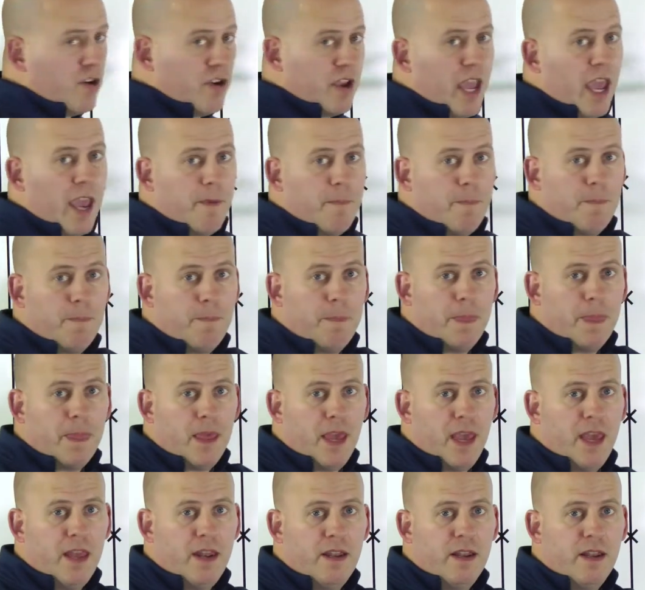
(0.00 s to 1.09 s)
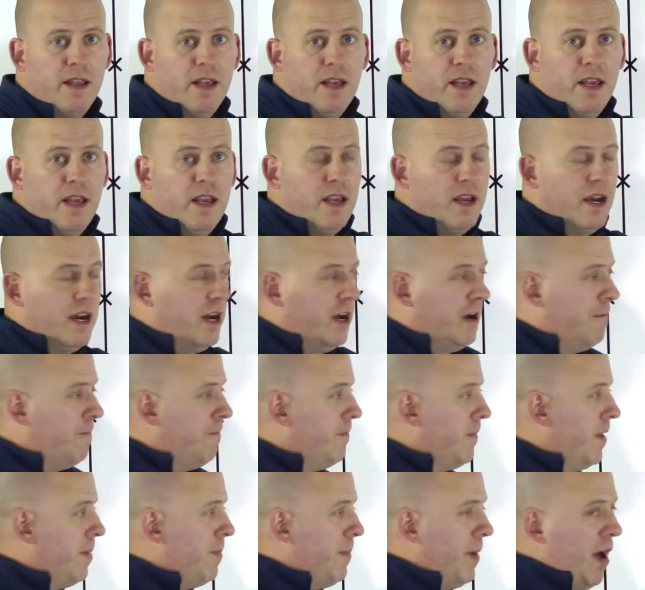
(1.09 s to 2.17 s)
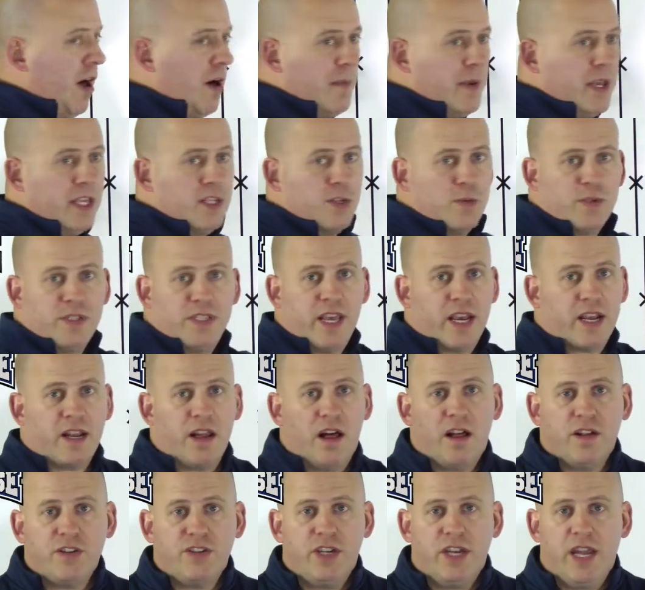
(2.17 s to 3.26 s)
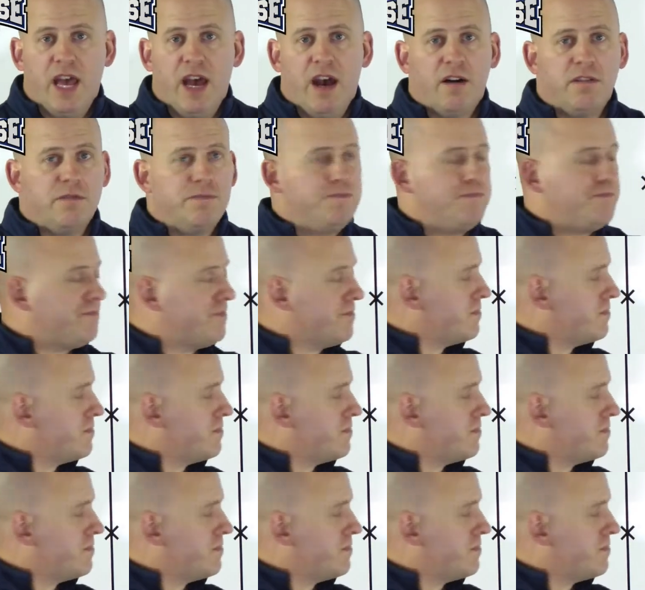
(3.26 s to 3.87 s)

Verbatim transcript: your game, and by all means, with technology now,